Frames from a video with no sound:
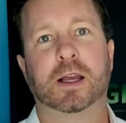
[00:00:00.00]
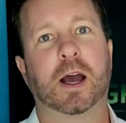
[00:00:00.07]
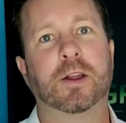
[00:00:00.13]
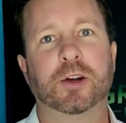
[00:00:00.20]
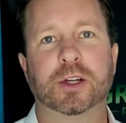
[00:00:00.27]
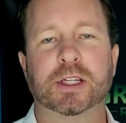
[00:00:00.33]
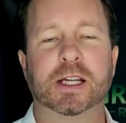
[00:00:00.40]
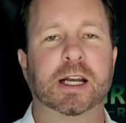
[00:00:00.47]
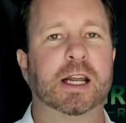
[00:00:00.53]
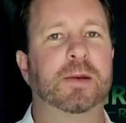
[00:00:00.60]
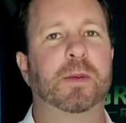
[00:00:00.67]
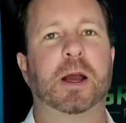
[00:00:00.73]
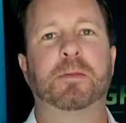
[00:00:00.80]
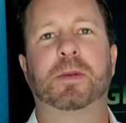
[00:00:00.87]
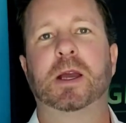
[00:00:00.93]
the other city
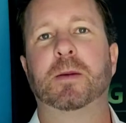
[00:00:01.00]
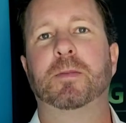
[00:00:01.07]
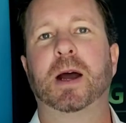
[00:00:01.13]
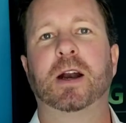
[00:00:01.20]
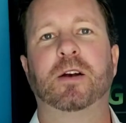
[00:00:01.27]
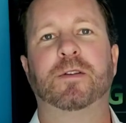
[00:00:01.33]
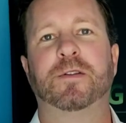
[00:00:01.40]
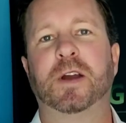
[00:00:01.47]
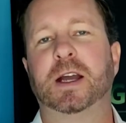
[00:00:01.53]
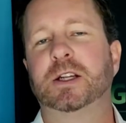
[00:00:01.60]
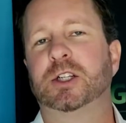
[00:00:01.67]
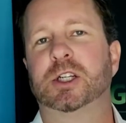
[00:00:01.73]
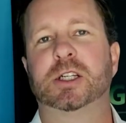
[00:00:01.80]
might be a better fit,